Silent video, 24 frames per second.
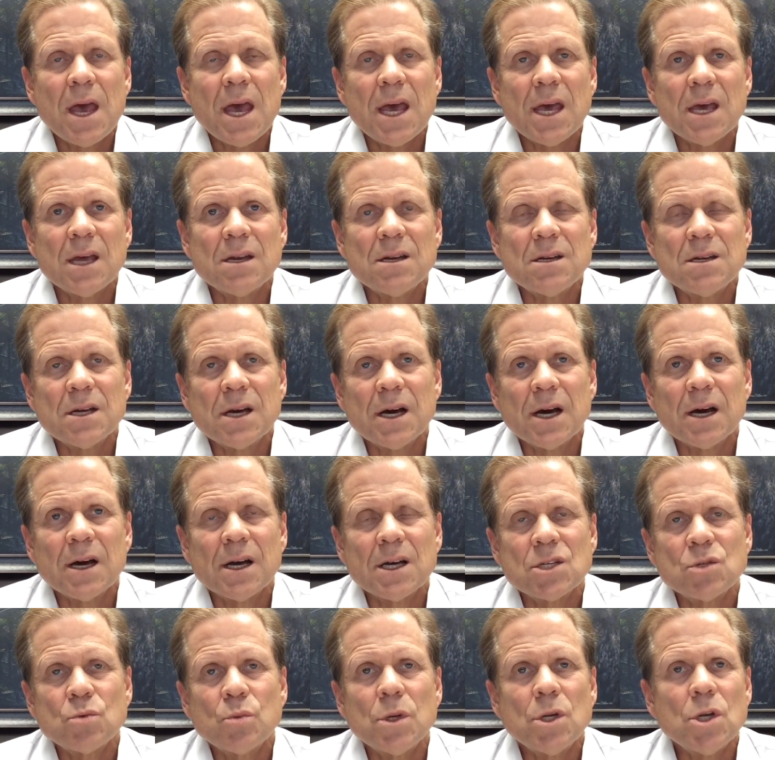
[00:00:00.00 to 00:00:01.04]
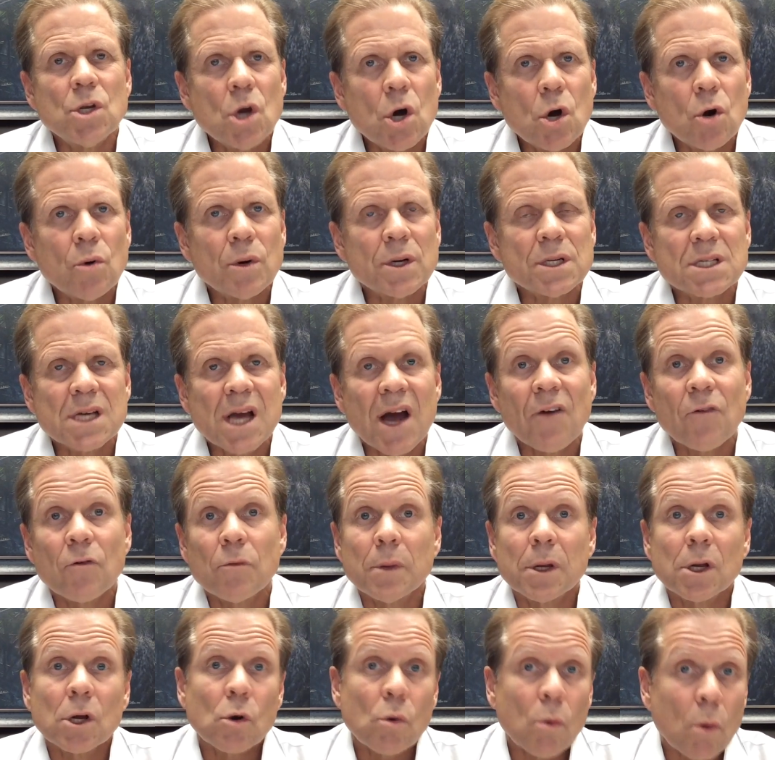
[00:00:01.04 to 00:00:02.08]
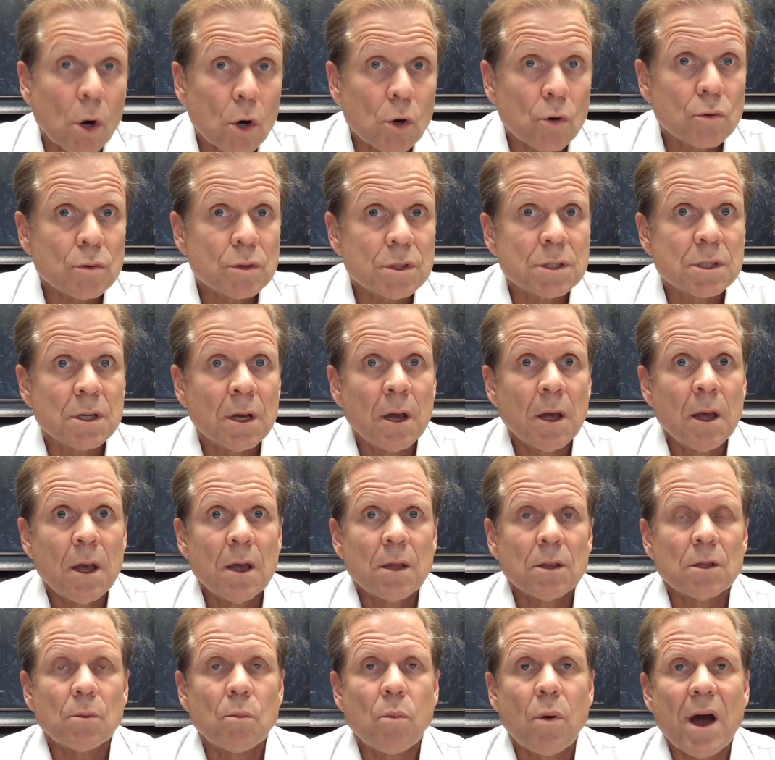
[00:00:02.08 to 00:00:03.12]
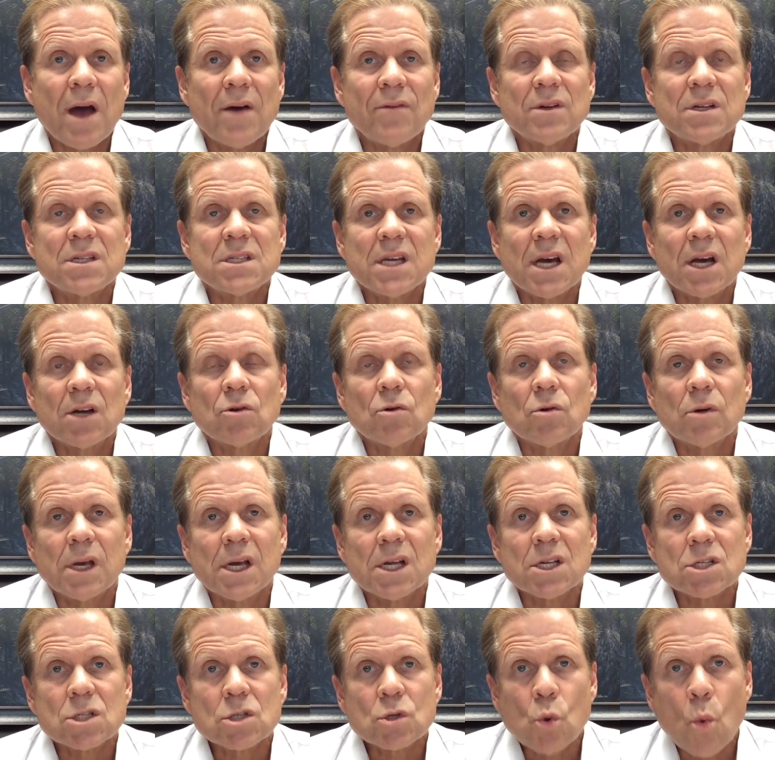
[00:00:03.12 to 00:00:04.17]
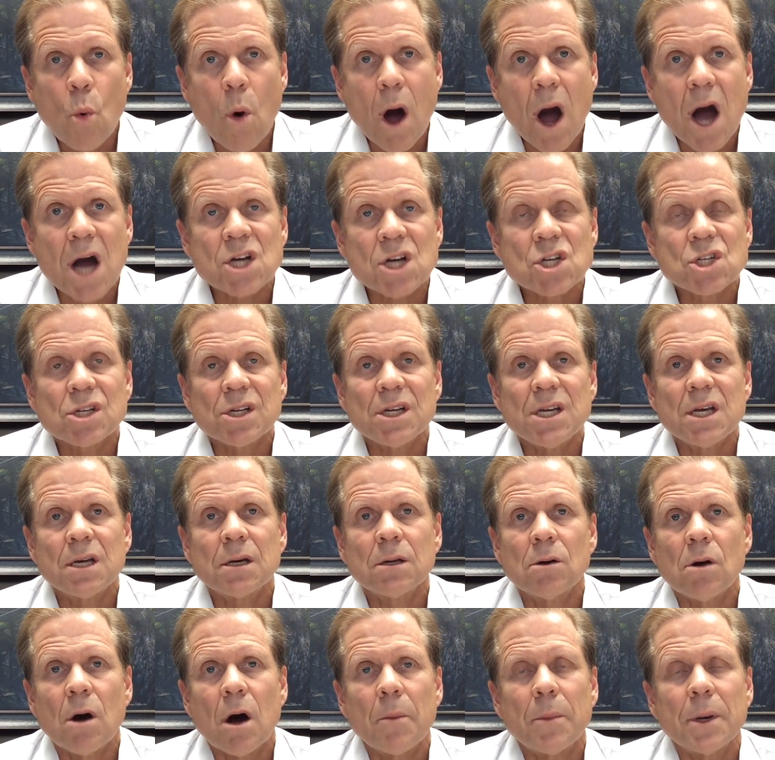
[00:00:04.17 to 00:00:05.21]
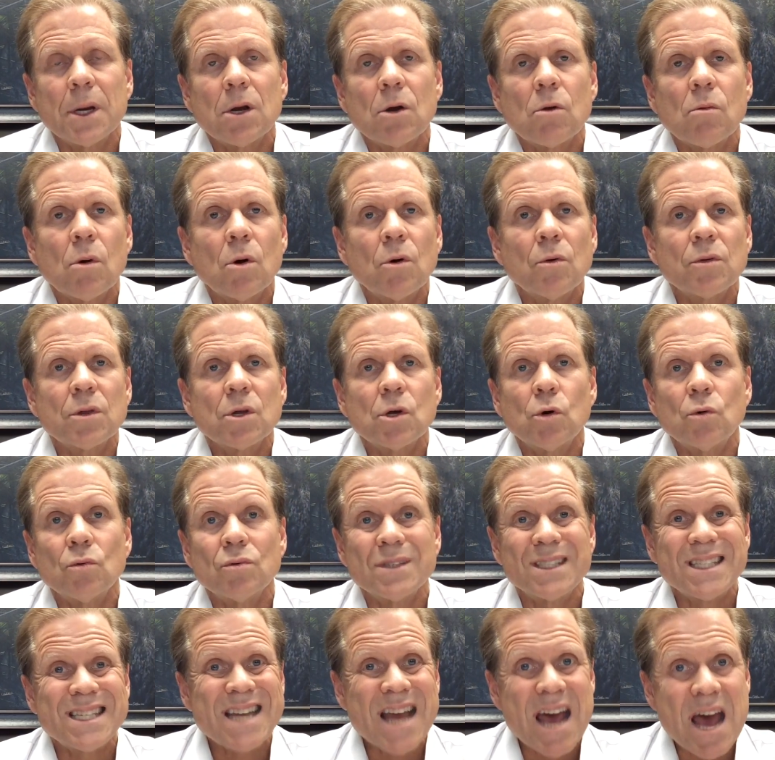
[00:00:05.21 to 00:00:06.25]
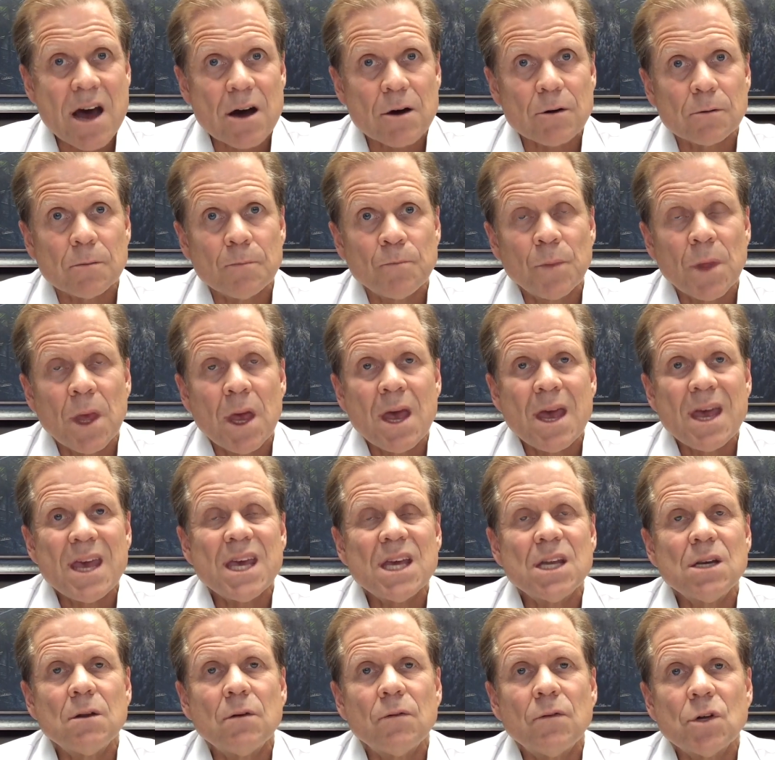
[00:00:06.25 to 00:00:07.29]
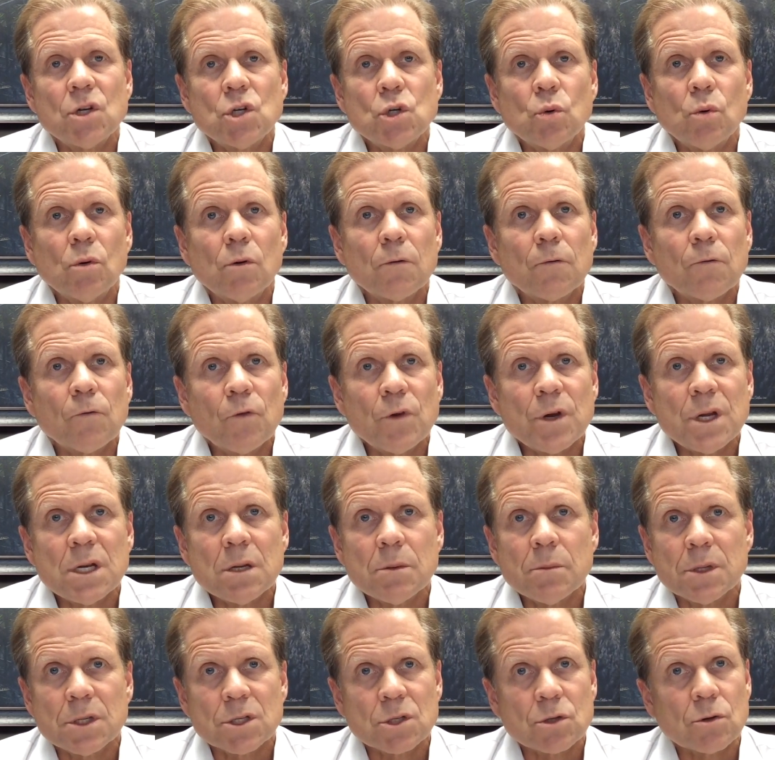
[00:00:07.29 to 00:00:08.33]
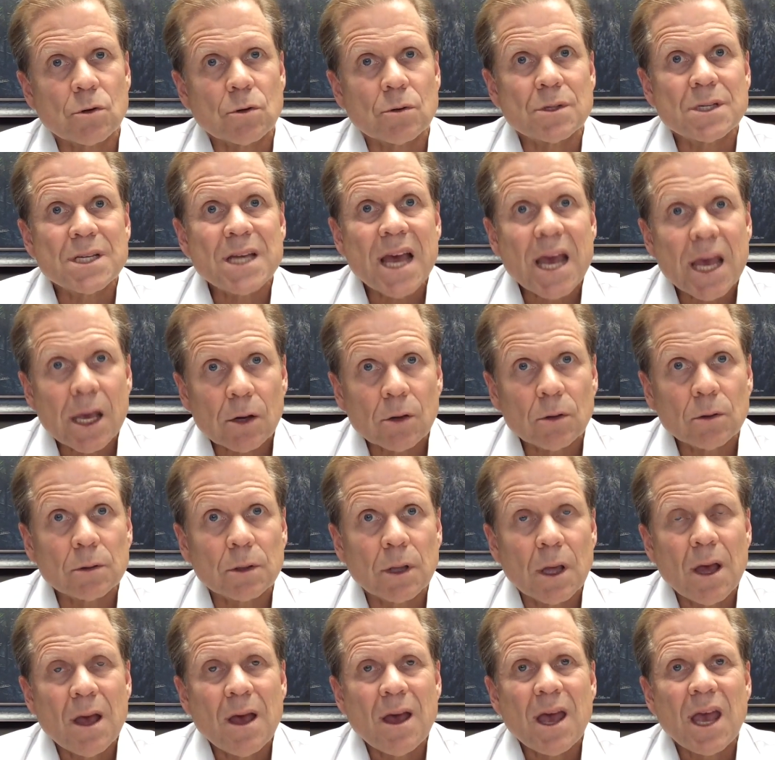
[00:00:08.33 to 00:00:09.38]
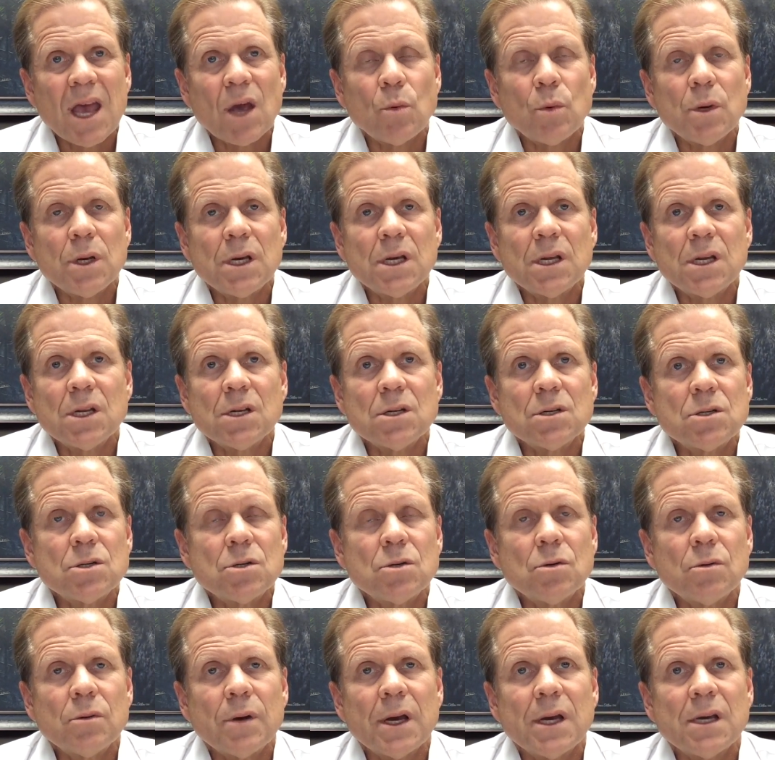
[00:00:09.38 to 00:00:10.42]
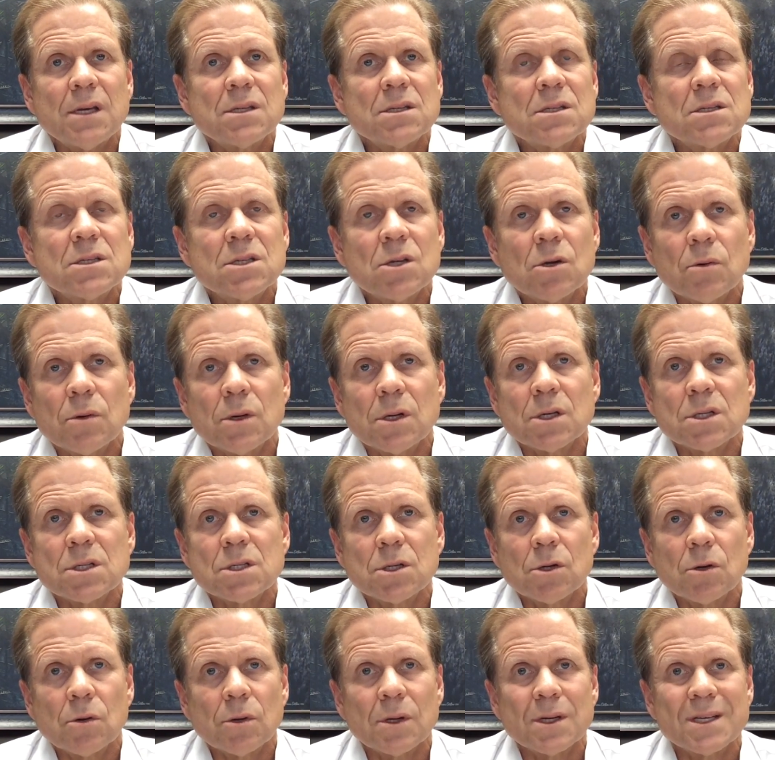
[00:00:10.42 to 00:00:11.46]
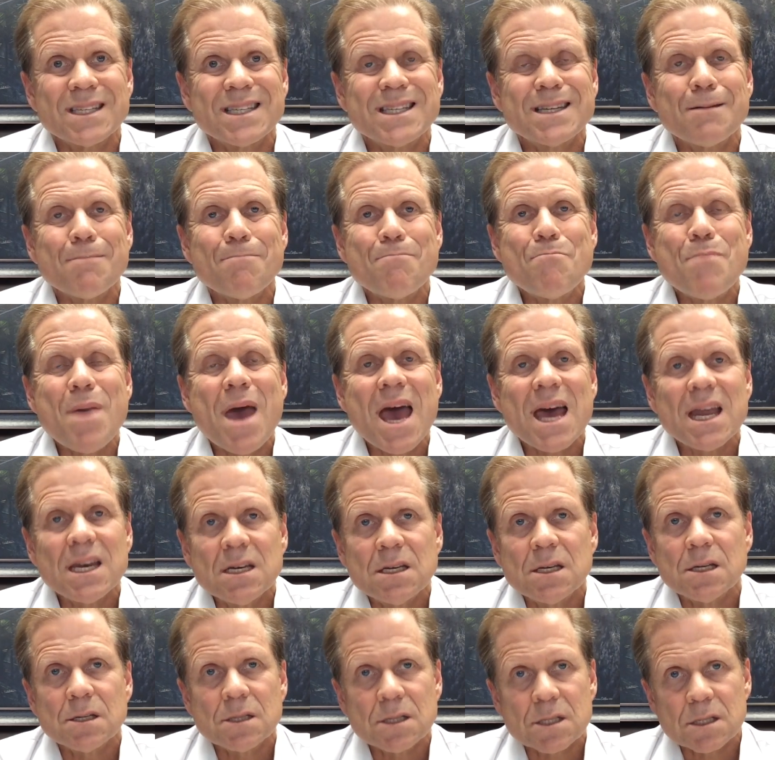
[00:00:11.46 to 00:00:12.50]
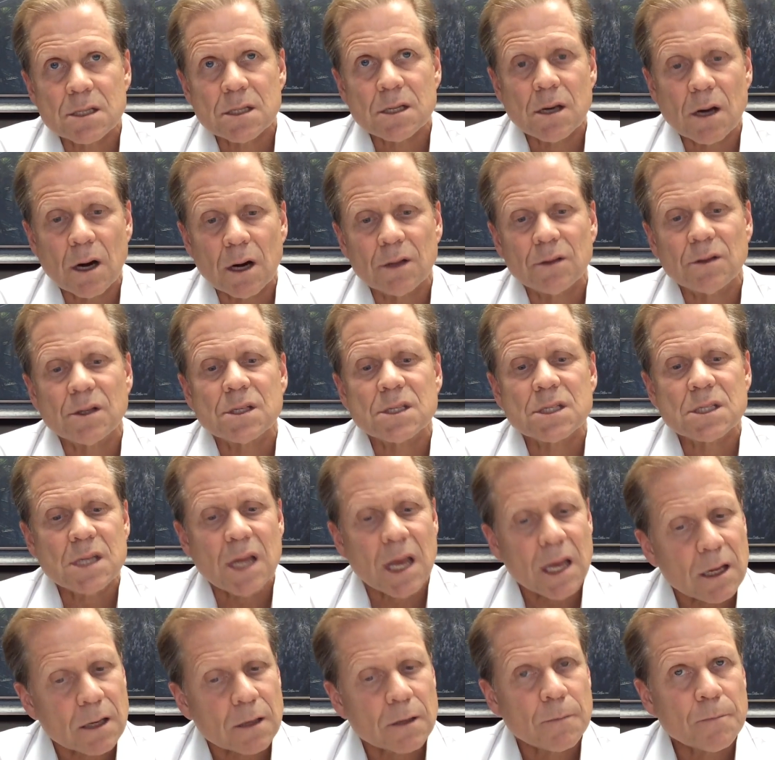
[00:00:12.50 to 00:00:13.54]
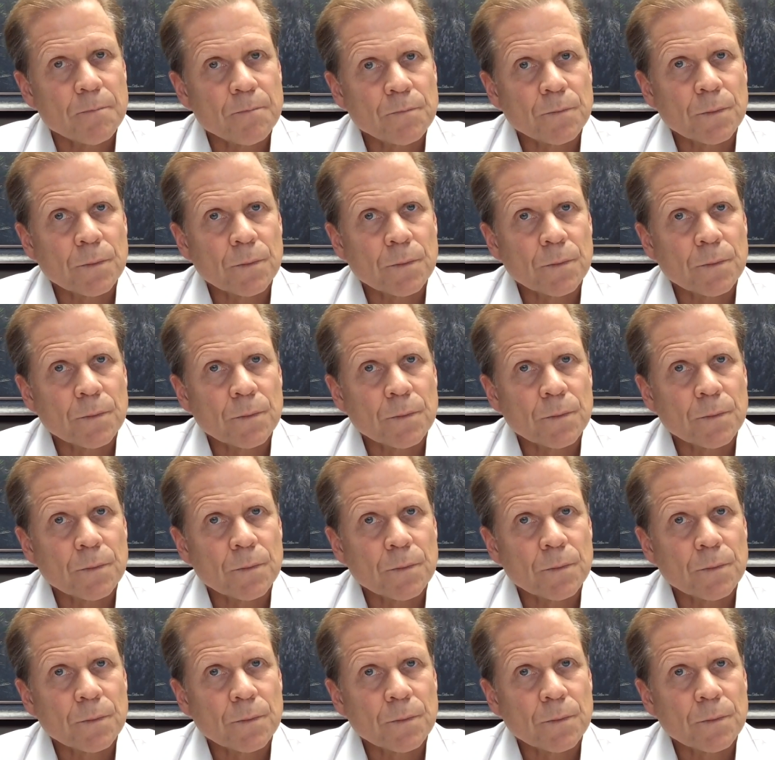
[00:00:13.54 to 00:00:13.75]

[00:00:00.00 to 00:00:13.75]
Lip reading: And as we know, as government grows, the private sector gets squashed, economic growth goes down, individual freedom is curtailed, and we get into a serious dependency on the state.